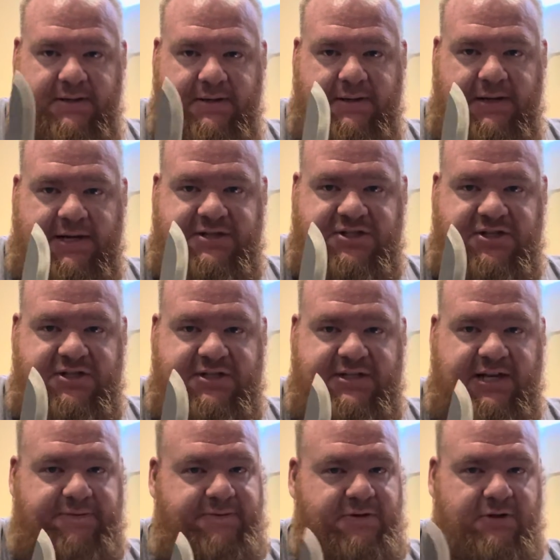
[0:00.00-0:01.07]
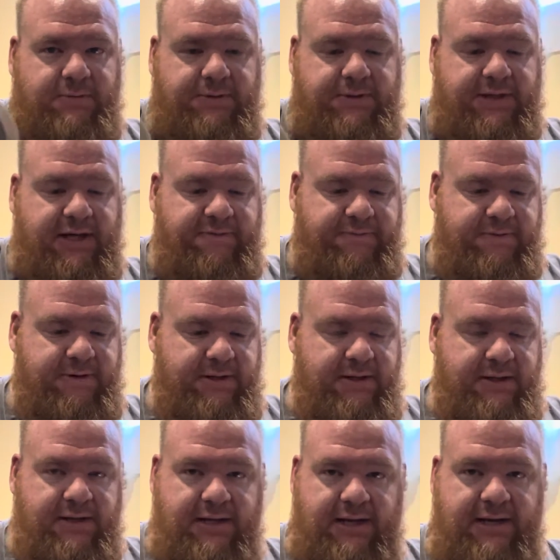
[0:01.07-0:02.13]
Nice, good, tough, durable knife.
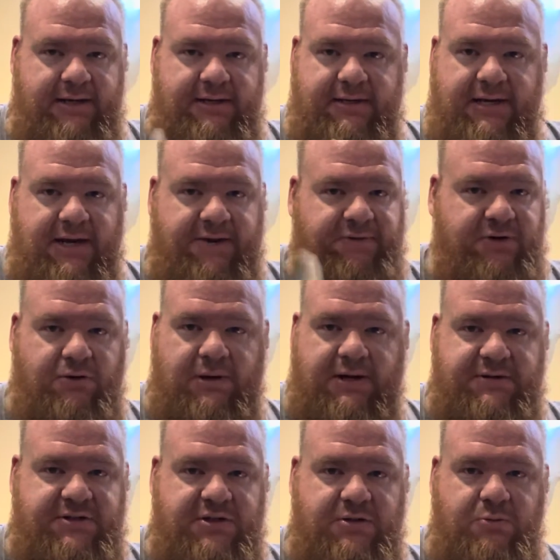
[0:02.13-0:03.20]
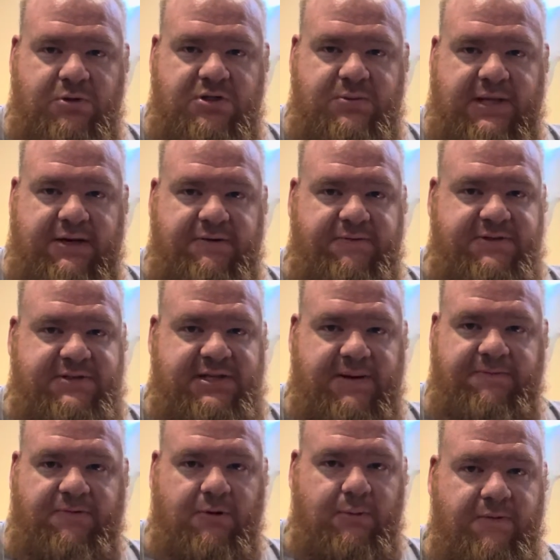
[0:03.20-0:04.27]
I never go out to the woods without some
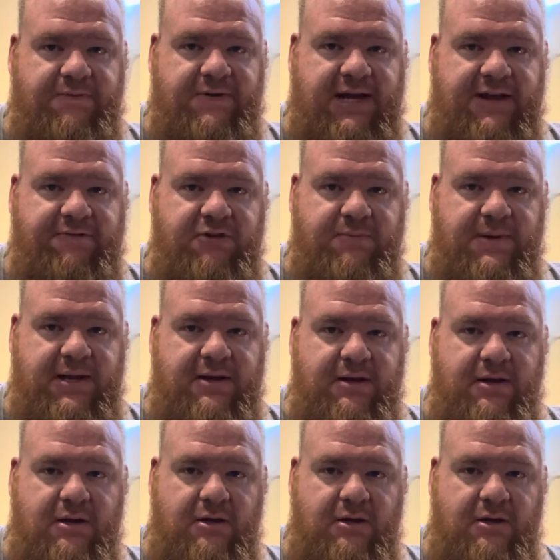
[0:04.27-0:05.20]
form knife with me,